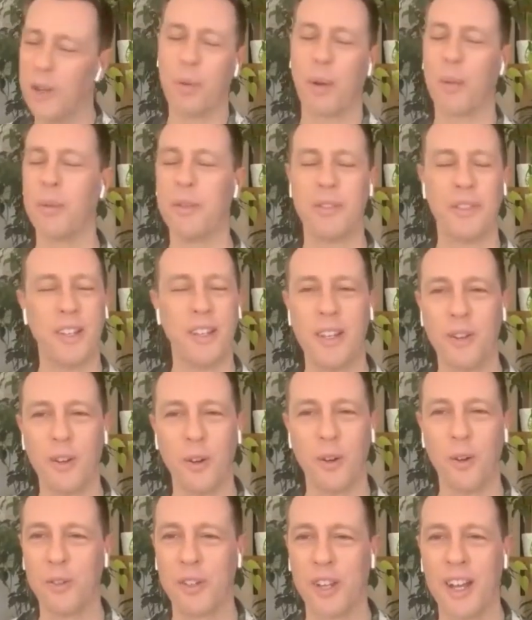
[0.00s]
could probably sit here
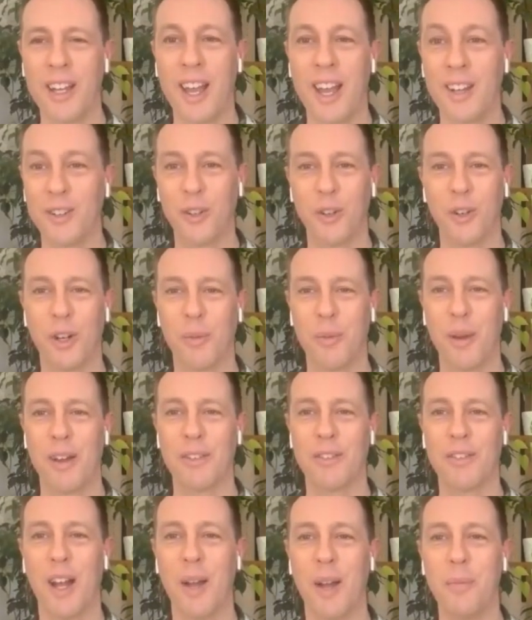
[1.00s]
all day and talk
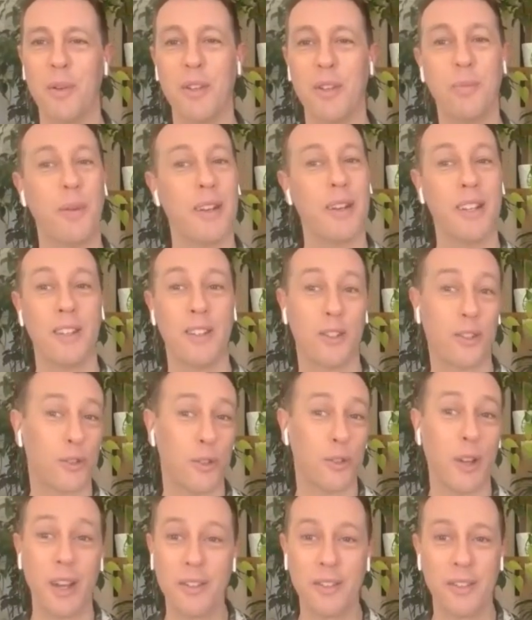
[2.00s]
about Cypress, but in the
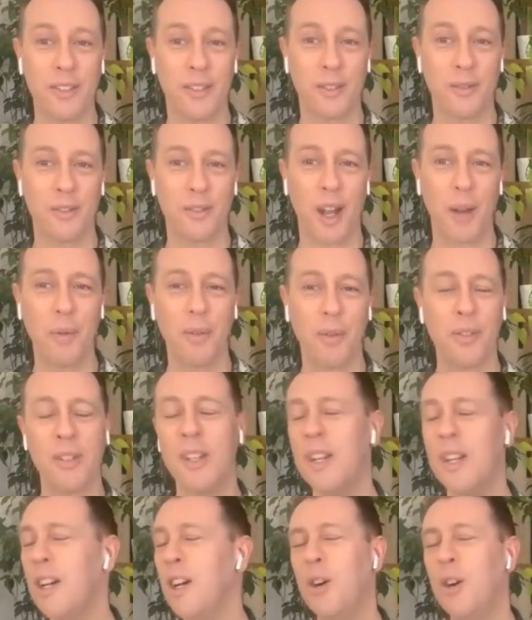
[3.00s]
true essence of Cypress,
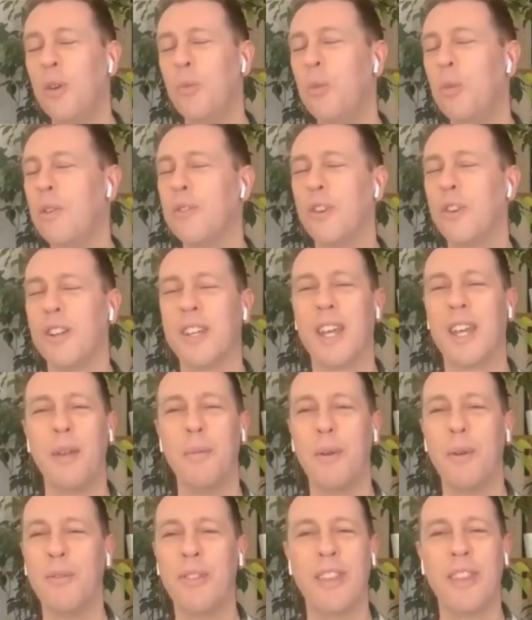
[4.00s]
we've got to
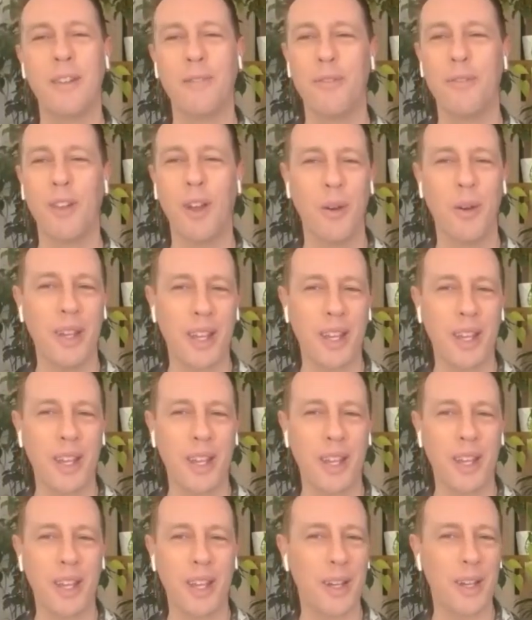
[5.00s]
keep everything flowing,
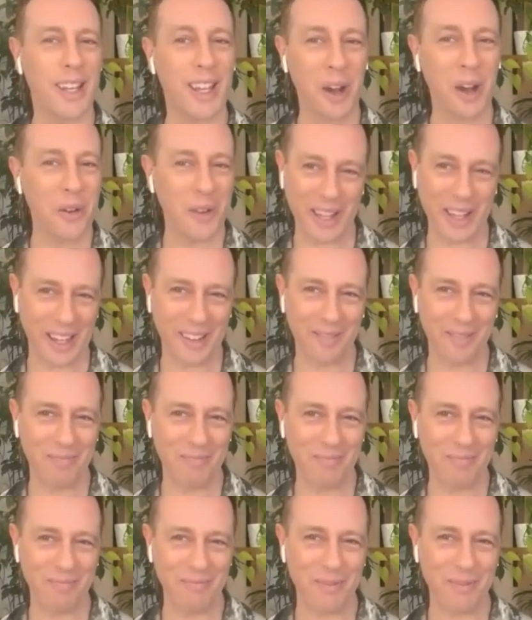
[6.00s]
and we're going to get going.